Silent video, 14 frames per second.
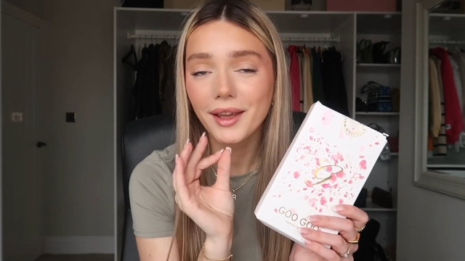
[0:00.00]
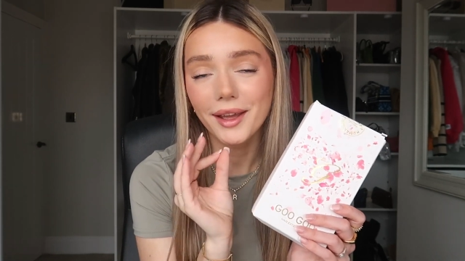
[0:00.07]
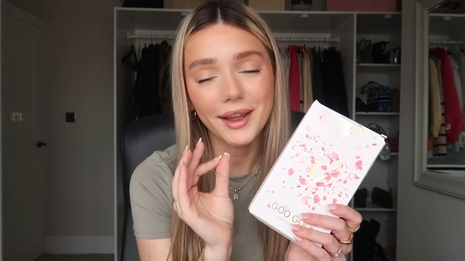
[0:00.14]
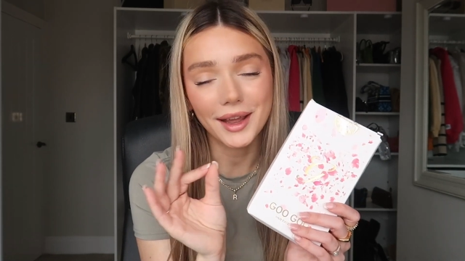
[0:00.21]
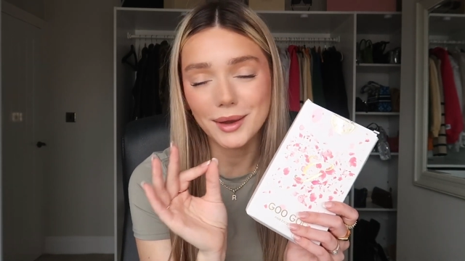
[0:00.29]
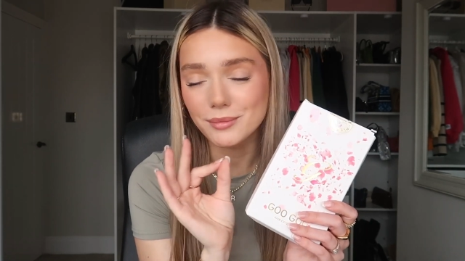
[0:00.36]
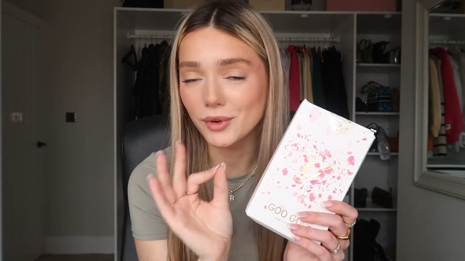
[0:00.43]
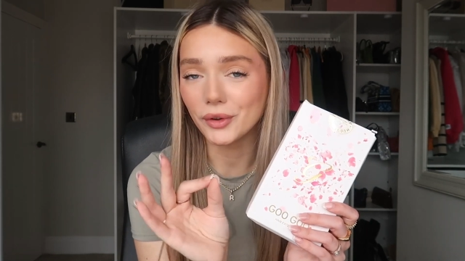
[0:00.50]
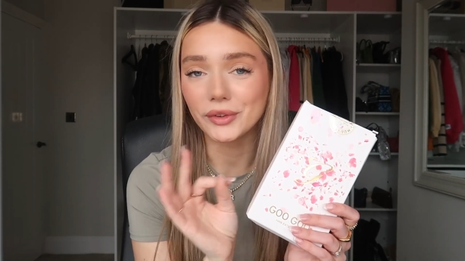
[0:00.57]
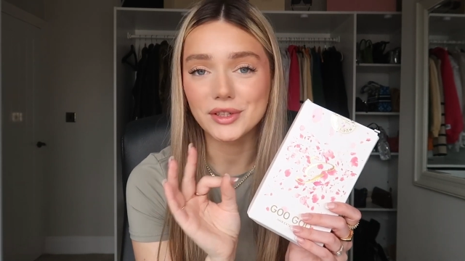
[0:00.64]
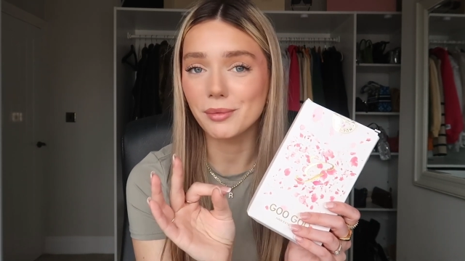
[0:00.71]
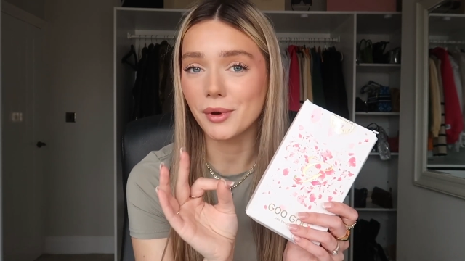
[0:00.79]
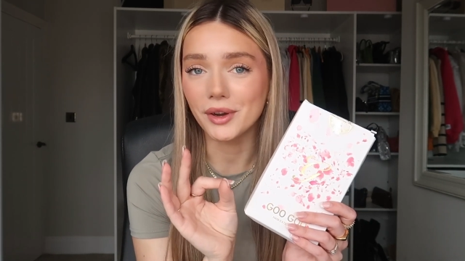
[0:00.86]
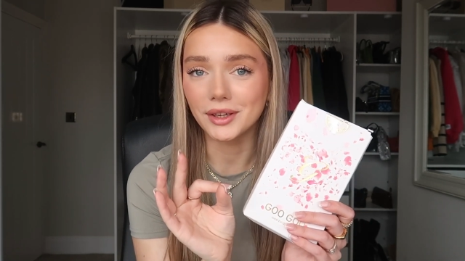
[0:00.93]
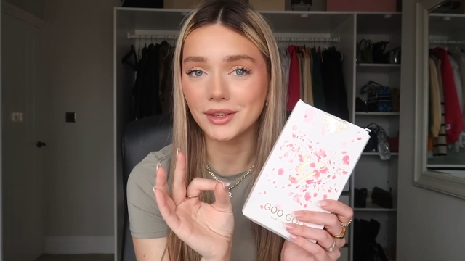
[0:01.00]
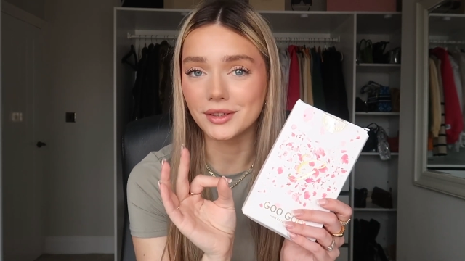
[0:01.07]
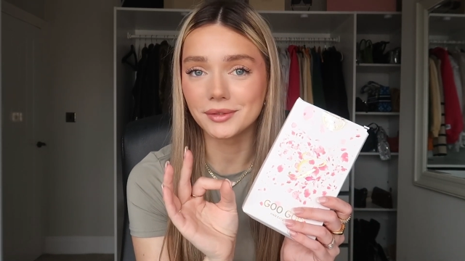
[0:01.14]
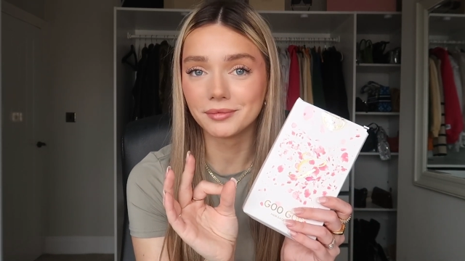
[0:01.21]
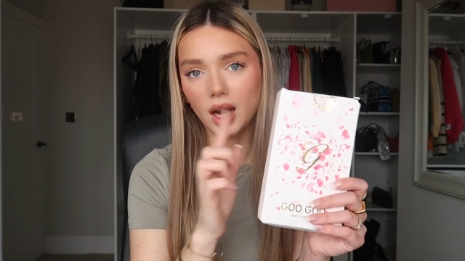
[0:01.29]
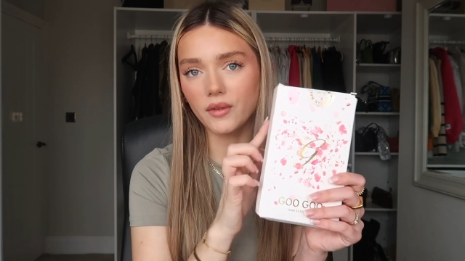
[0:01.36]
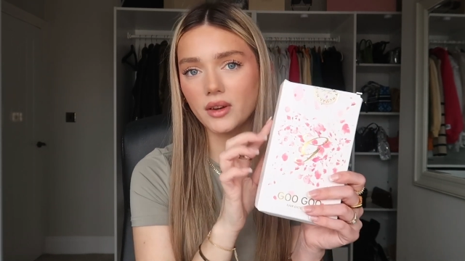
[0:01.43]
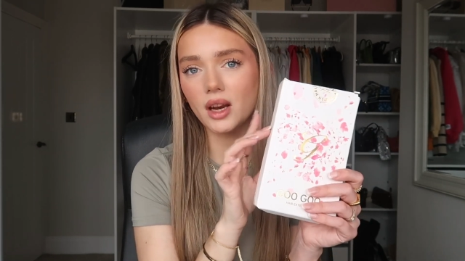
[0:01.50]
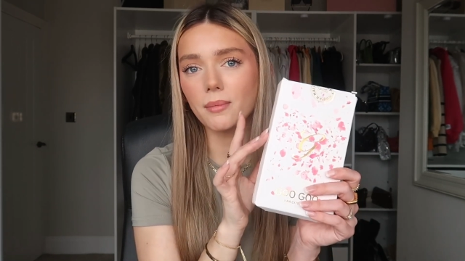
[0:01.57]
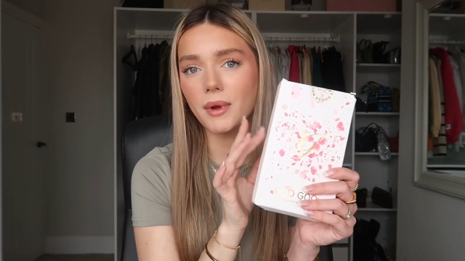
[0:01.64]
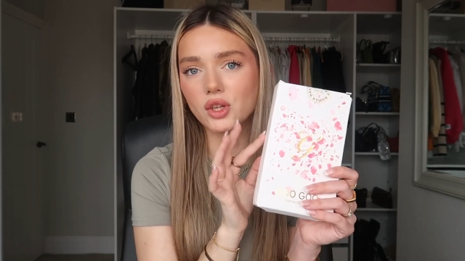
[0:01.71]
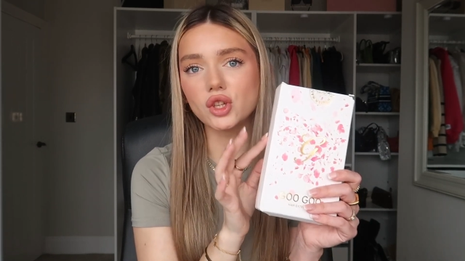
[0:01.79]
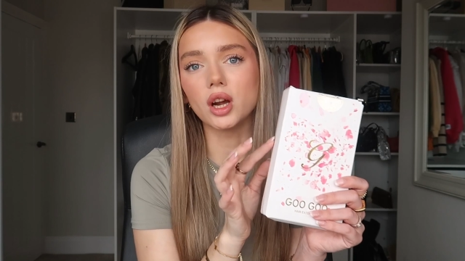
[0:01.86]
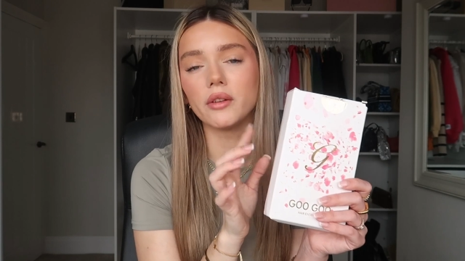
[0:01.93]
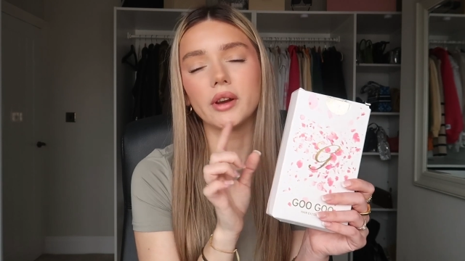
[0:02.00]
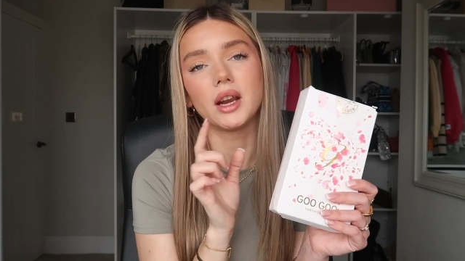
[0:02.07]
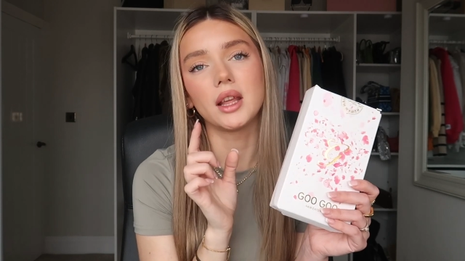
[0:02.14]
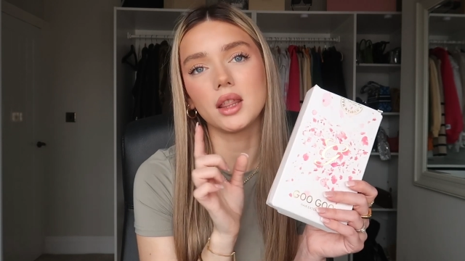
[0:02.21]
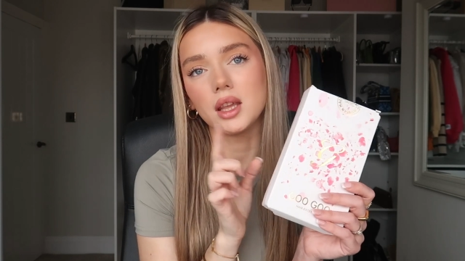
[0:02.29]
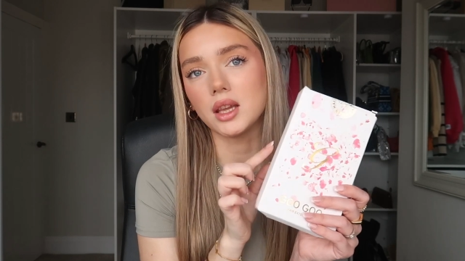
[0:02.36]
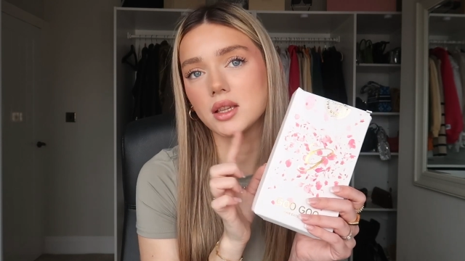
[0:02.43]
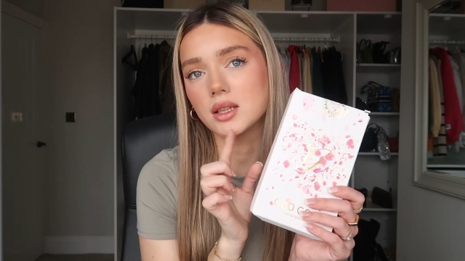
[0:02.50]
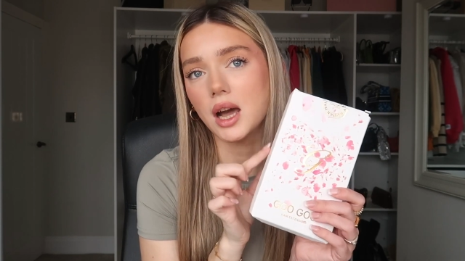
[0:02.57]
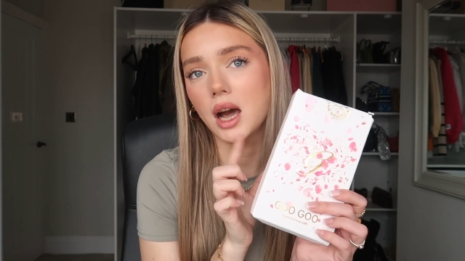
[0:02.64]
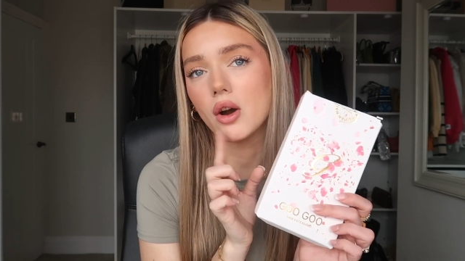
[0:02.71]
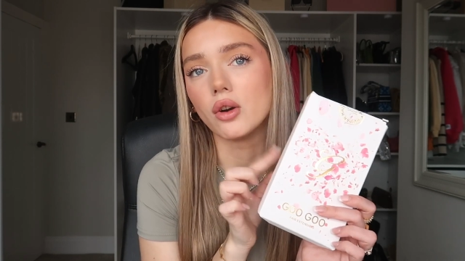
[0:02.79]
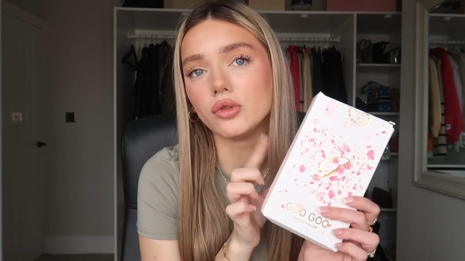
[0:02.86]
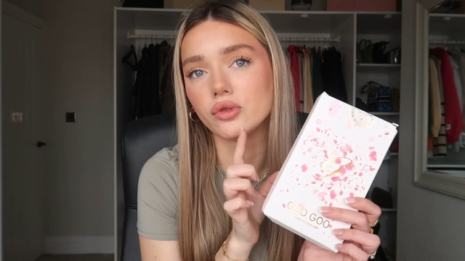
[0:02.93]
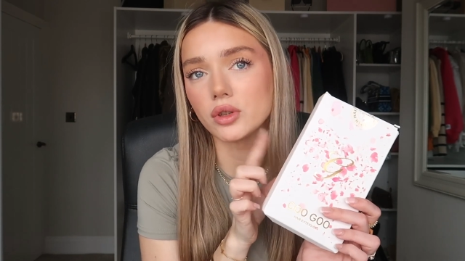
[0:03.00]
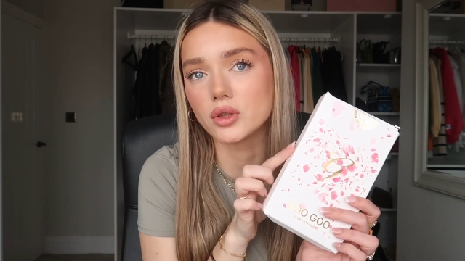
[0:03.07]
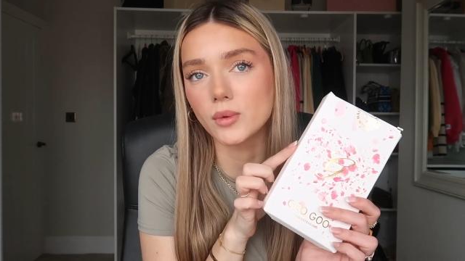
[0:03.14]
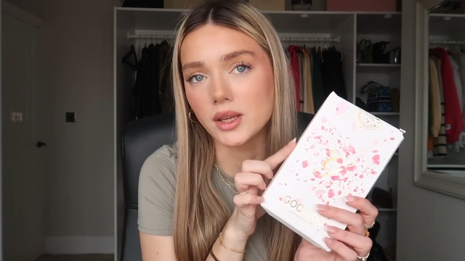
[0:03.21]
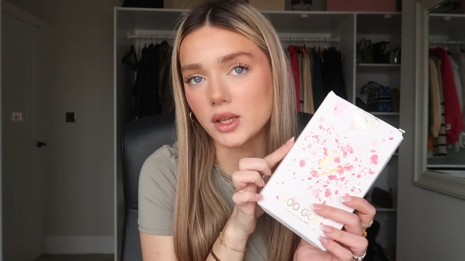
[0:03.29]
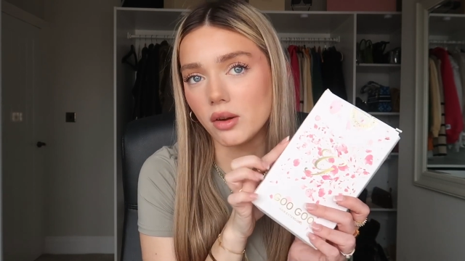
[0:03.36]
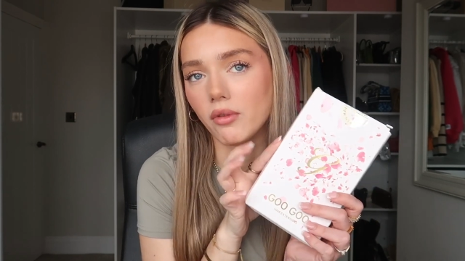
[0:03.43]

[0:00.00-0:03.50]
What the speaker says: and I'm not disappointed. And if I didn't mention already, these are 120